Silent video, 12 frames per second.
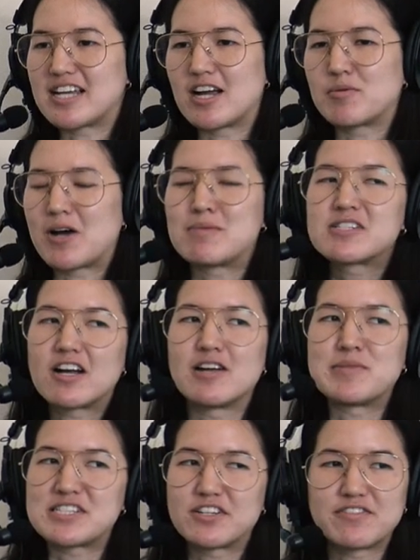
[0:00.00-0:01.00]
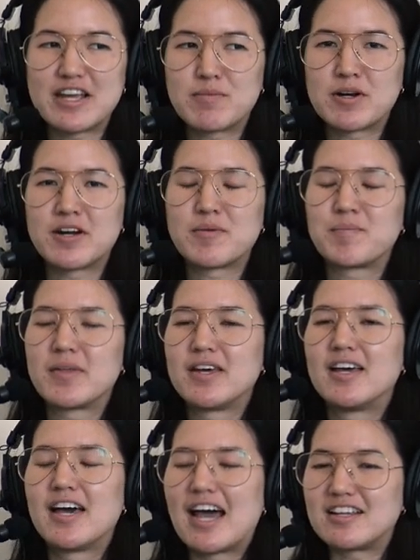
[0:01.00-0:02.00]
was terrible. I'm sorry, Mr. Faber,
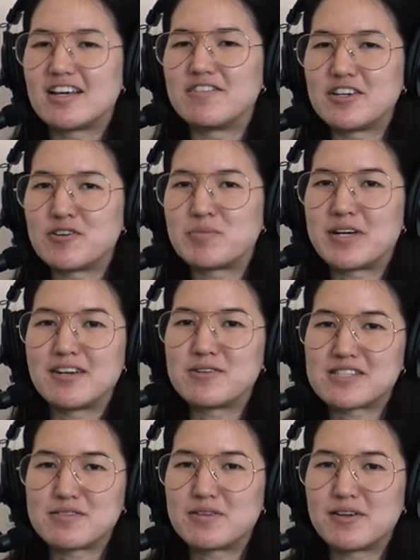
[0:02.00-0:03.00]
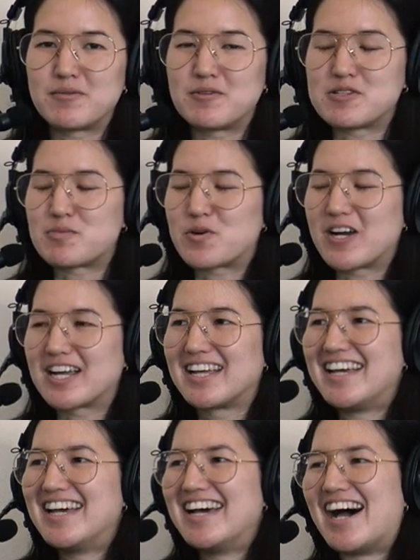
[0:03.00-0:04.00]
I love you, but it was it was sorry,
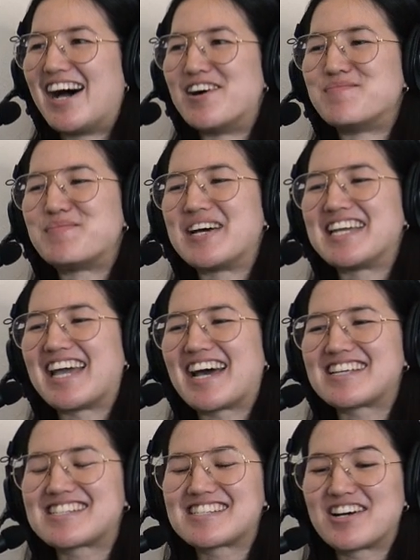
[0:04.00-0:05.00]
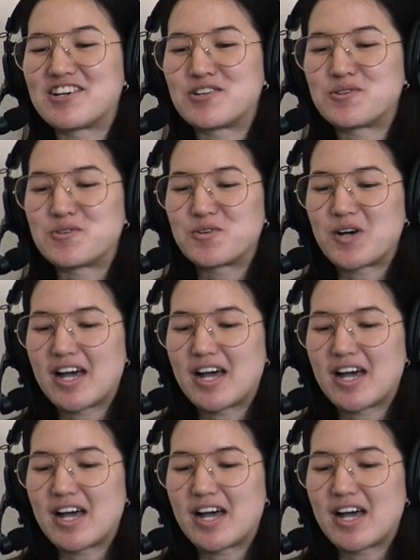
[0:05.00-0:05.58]
boring. Um, but yeah, so.